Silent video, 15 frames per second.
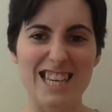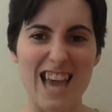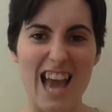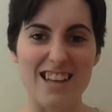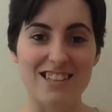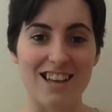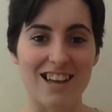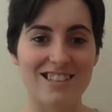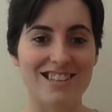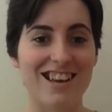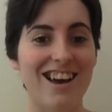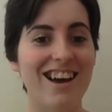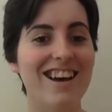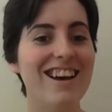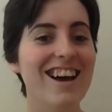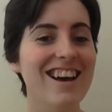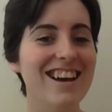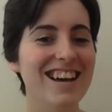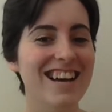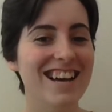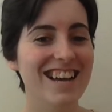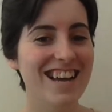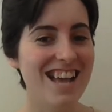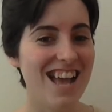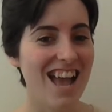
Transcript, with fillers: get at her.